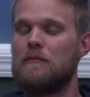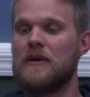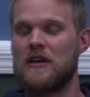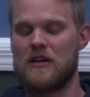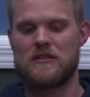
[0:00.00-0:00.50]

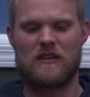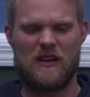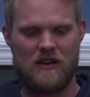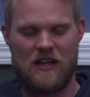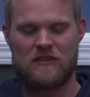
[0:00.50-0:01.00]
Because
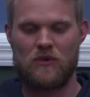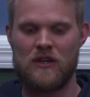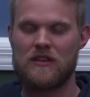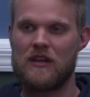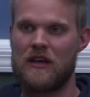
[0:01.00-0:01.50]
it's
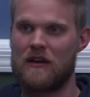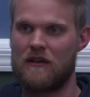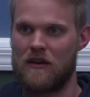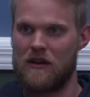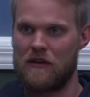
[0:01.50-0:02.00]
one
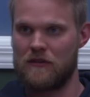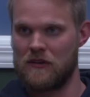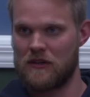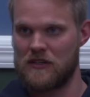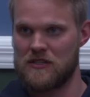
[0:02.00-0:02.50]
thing, if you
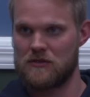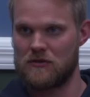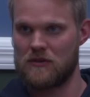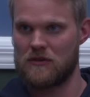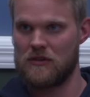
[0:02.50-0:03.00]
look
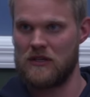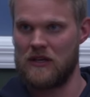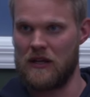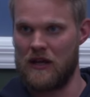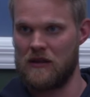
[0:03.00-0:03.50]
historically
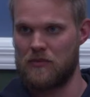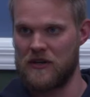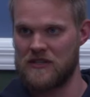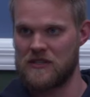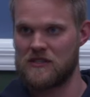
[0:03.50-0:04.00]
and the
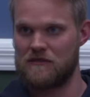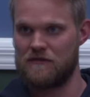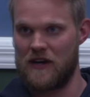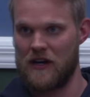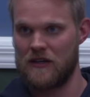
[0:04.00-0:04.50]
presence of
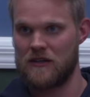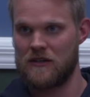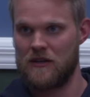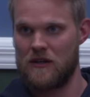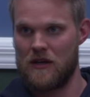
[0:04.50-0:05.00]

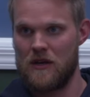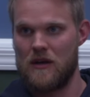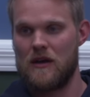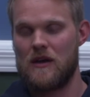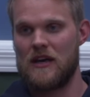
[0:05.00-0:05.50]
fire,
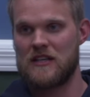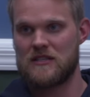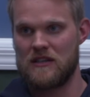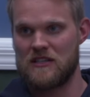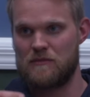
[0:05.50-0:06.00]

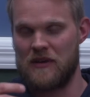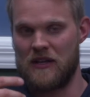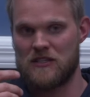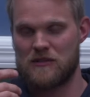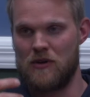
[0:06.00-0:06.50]
it's
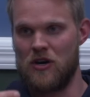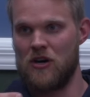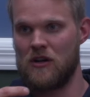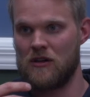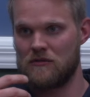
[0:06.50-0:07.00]
been
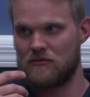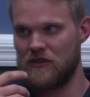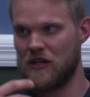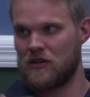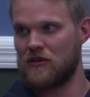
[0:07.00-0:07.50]
small
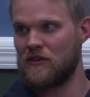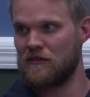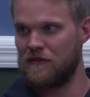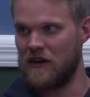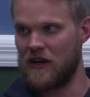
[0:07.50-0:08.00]

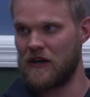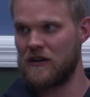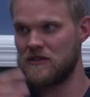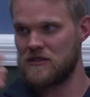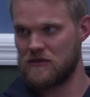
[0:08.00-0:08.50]
reoccurring
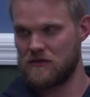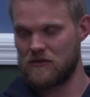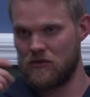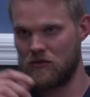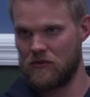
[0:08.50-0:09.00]
fires
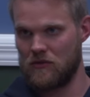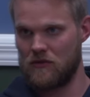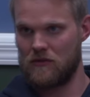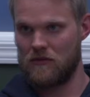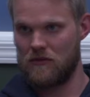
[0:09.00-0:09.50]
or
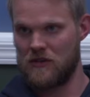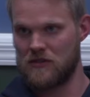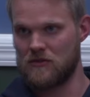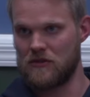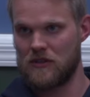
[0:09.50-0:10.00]

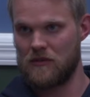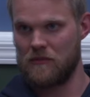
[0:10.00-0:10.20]
historically.